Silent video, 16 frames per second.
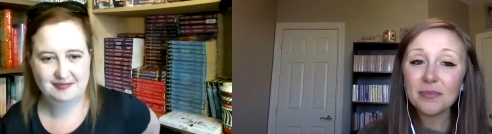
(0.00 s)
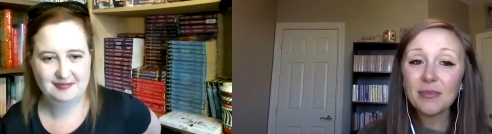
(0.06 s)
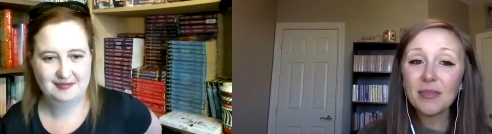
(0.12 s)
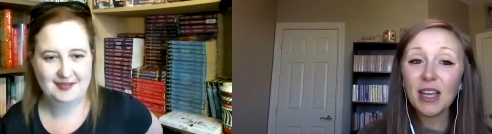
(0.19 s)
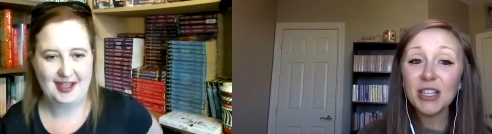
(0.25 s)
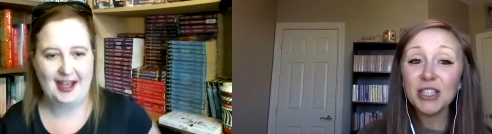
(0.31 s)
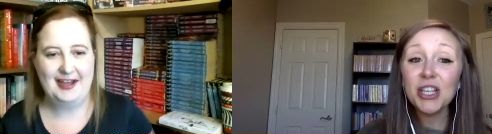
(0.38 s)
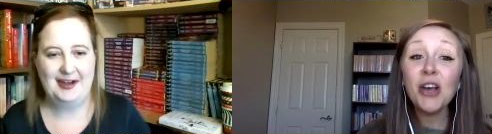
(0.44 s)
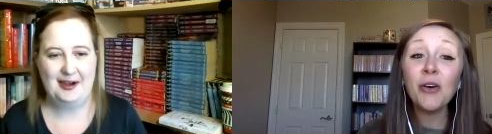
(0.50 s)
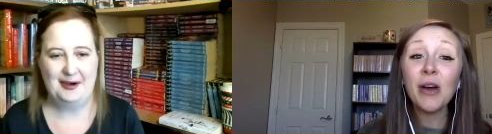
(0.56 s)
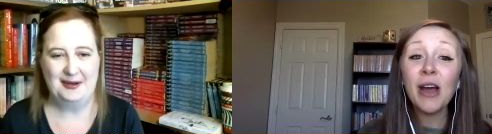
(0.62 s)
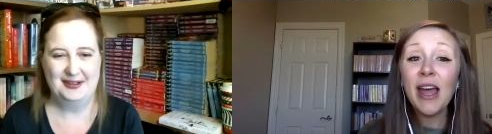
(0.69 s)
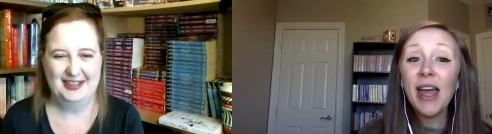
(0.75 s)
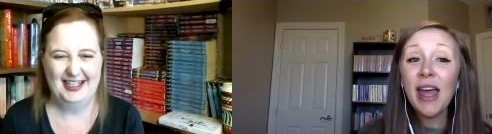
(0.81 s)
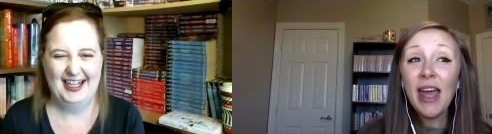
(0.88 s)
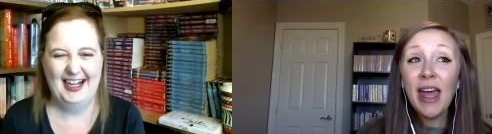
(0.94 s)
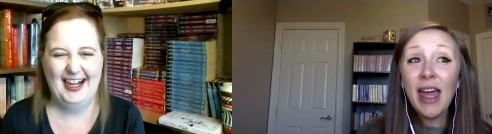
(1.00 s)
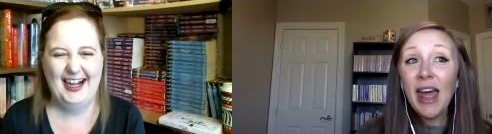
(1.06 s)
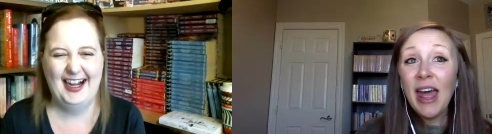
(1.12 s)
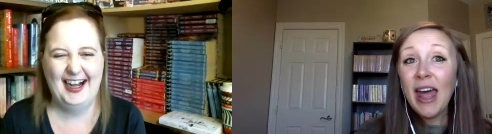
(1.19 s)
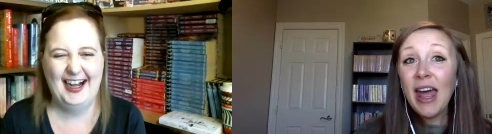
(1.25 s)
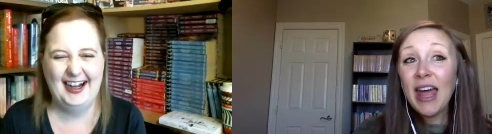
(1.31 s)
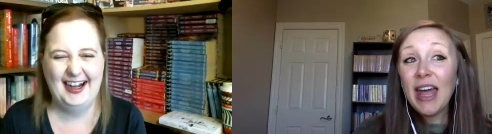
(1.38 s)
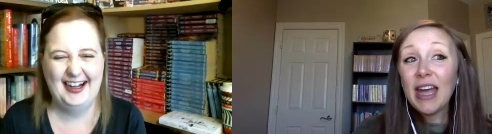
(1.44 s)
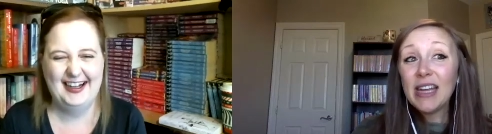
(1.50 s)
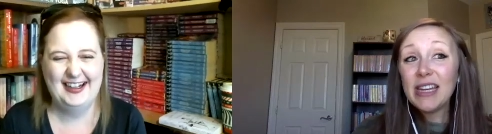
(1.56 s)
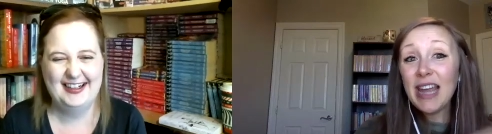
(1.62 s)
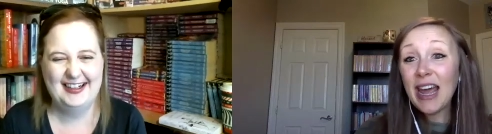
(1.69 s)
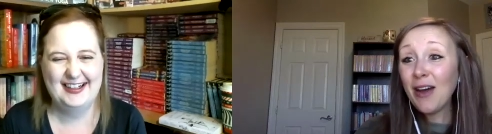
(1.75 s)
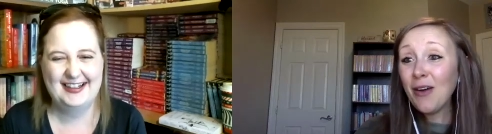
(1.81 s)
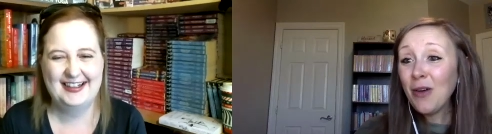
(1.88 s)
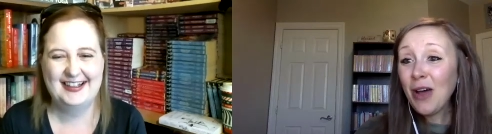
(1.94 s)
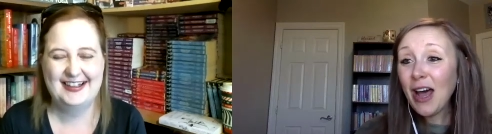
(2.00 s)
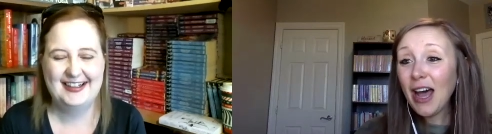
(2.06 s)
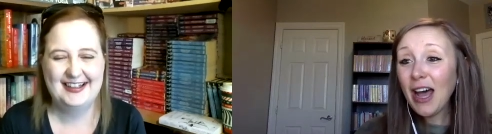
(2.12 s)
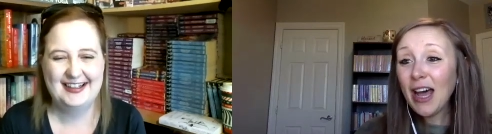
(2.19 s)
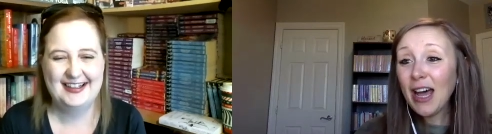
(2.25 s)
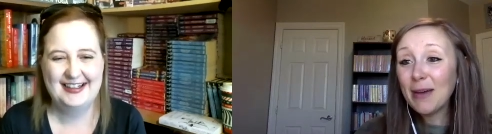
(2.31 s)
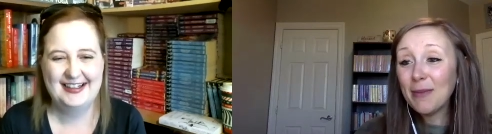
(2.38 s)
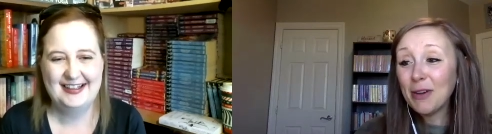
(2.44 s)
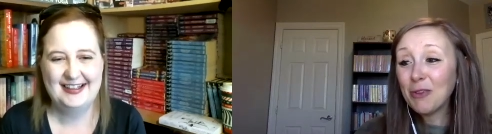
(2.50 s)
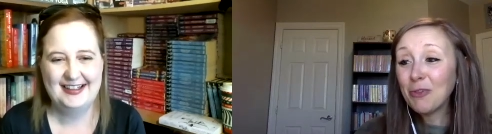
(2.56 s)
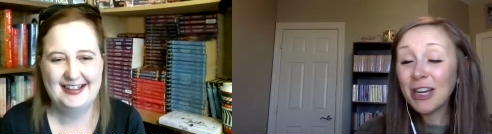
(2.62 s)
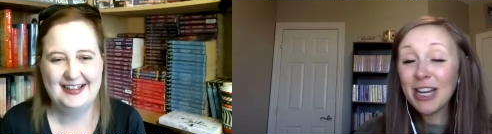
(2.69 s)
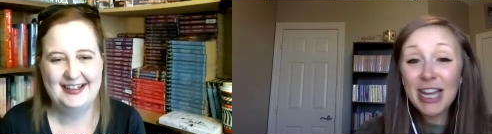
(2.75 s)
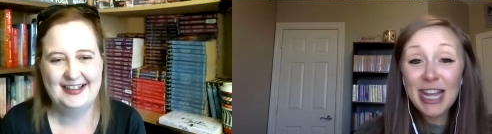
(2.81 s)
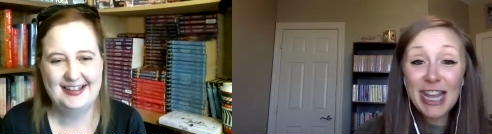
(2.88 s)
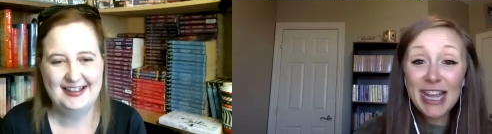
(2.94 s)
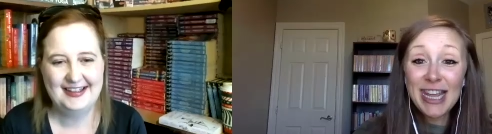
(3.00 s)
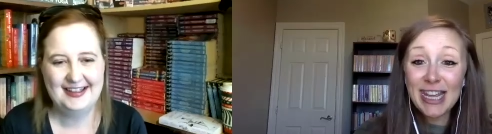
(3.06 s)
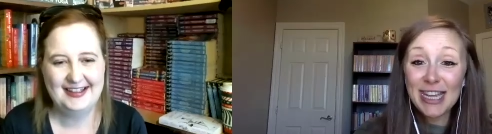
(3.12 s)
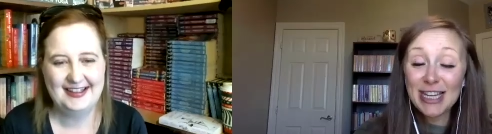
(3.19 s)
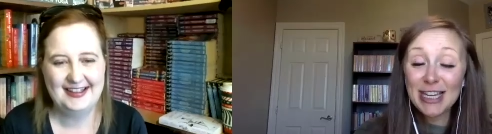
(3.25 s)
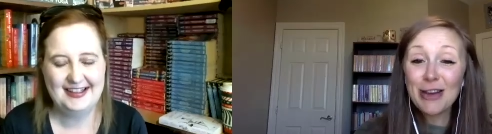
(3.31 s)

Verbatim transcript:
Speaker 1: I know. So, now um, we're going to end